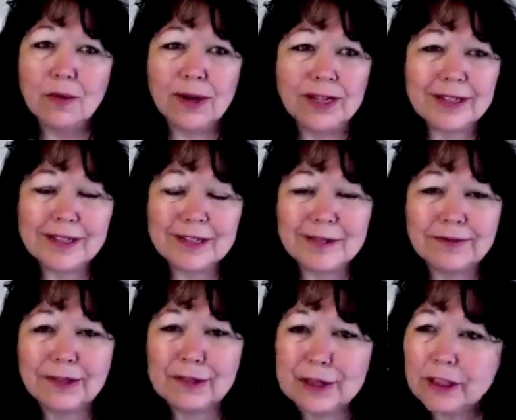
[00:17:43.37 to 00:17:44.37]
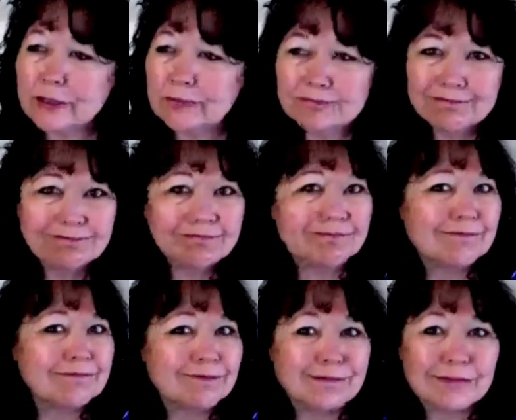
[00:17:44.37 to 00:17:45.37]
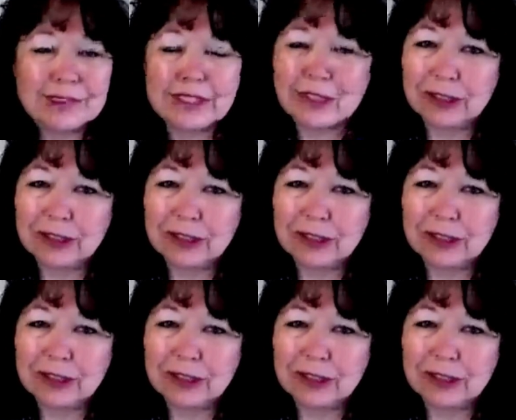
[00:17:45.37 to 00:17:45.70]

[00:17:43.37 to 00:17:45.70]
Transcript: What is the future? It's